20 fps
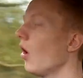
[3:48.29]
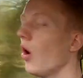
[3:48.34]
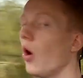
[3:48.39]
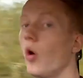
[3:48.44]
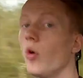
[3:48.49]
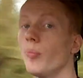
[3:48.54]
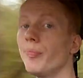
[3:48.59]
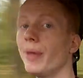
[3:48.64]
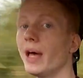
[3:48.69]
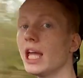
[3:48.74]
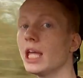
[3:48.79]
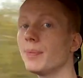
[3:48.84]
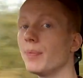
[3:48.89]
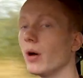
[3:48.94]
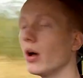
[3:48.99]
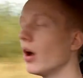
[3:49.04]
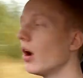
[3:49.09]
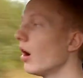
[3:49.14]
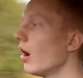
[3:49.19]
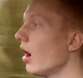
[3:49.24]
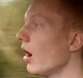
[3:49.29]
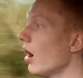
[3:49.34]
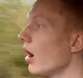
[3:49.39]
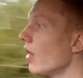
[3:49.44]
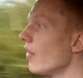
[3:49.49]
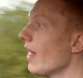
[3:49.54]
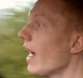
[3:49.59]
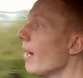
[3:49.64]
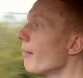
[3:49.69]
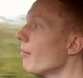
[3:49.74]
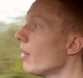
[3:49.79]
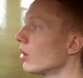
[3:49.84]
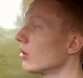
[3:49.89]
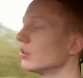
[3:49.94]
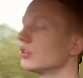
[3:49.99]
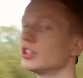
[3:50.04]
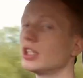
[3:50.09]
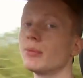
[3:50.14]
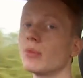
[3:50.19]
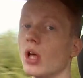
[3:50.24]
On paper, that might
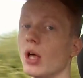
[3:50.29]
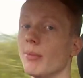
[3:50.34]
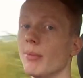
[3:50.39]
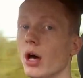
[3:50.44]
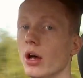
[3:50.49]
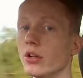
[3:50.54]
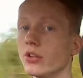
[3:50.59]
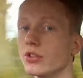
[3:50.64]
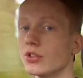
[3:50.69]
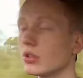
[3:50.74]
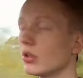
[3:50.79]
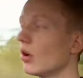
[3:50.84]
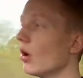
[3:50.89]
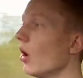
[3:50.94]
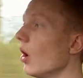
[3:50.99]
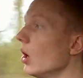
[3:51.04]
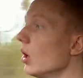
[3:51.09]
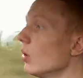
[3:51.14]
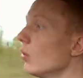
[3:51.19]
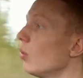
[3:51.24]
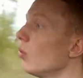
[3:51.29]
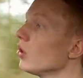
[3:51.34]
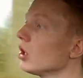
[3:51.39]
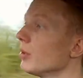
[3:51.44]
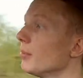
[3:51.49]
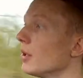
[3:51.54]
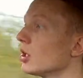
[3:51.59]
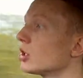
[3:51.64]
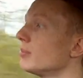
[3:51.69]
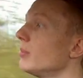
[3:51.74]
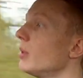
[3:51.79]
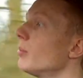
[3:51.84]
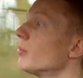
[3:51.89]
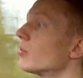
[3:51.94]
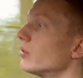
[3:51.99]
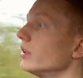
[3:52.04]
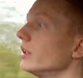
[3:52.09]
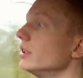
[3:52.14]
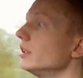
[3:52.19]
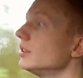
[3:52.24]
not seem like much. What you must
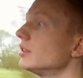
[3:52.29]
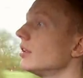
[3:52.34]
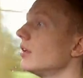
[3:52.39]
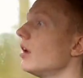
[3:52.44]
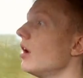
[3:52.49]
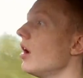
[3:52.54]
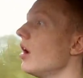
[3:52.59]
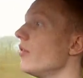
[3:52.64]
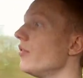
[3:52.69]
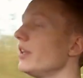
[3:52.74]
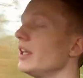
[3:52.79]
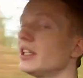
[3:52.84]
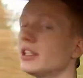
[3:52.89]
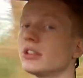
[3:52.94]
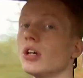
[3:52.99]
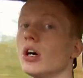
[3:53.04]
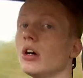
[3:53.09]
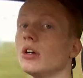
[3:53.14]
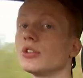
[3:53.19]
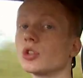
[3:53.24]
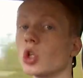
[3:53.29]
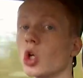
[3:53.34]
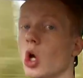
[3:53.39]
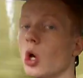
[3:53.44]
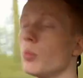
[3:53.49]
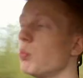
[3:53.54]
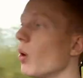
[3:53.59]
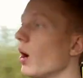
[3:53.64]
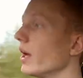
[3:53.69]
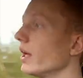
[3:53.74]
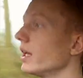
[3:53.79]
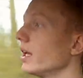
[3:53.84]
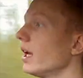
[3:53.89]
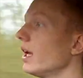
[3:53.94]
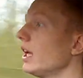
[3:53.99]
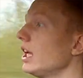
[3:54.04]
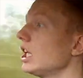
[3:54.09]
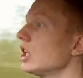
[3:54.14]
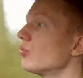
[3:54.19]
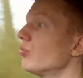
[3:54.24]
remember is this car's curb weight
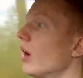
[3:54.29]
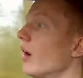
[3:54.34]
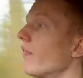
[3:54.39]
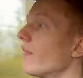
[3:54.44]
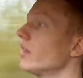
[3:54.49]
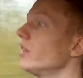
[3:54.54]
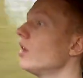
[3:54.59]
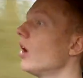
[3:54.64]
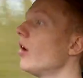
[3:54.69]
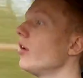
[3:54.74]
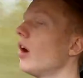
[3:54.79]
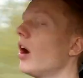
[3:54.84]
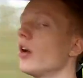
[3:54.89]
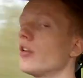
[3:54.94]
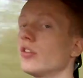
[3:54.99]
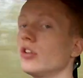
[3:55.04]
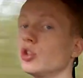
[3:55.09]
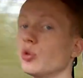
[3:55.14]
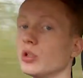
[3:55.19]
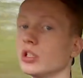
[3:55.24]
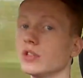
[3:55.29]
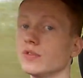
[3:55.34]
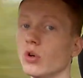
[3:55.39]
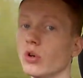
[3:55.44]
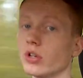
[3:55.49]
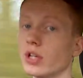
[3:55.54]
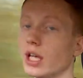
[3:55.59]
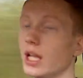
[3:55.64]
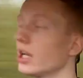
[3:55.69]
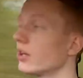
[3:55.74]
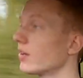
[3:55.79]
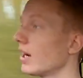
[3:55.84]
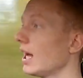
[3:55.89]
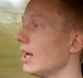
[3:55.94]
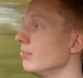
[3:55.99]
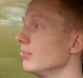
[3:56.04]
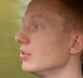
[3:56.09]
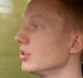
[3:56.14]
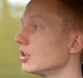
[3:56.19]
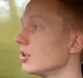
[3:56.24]
is roughly 924
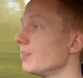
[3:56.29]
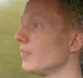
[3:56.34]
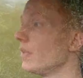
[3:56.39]
kilograms,